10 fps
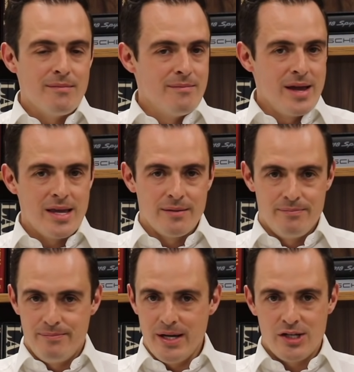make a
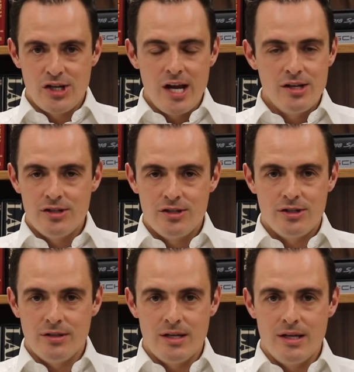big
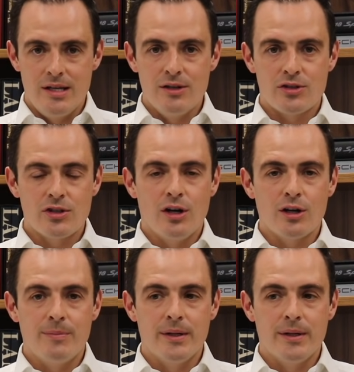change in your stock.